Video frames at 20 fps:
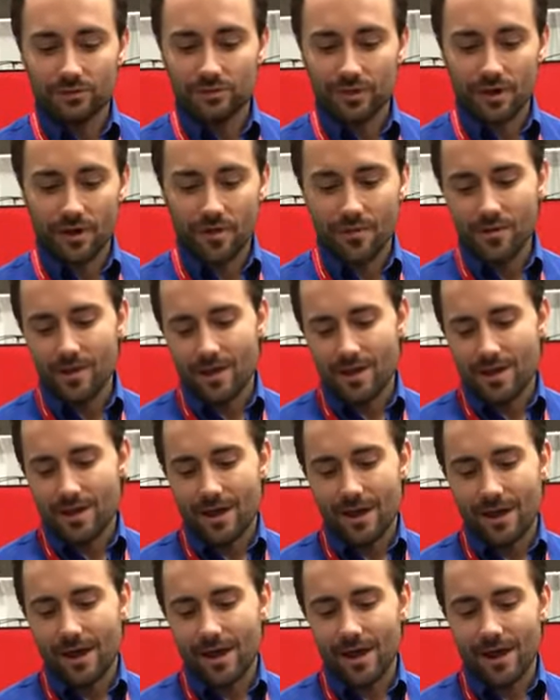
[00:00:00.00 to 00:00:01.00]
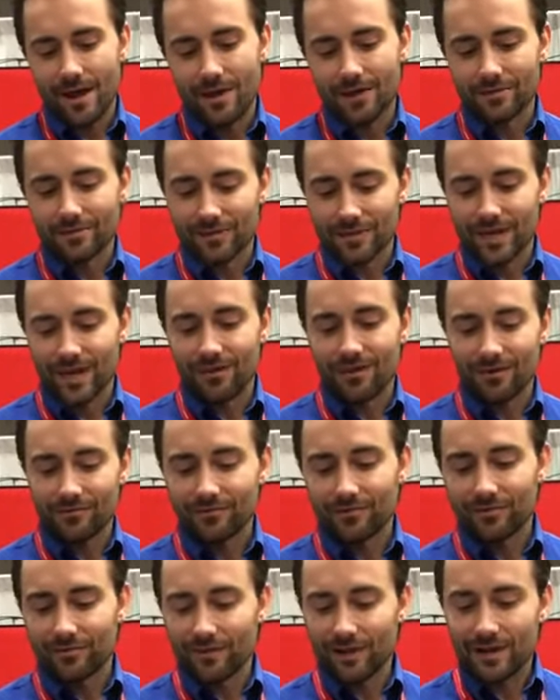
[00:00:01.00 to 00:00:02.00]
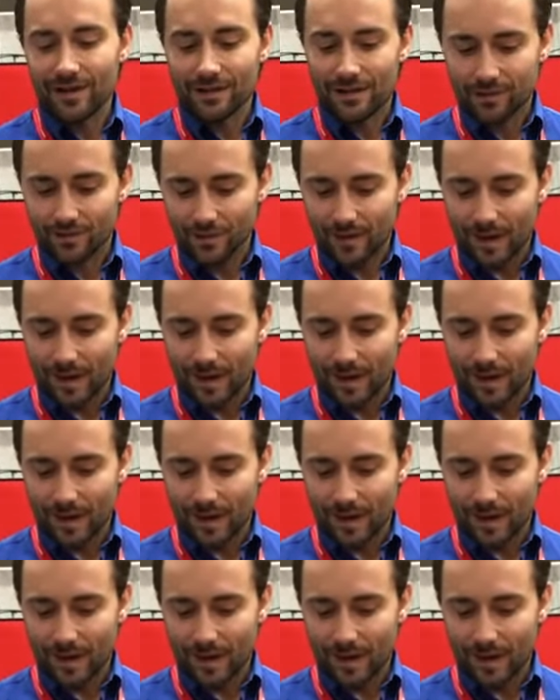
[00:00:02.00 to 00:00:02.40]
So the year after in Vegas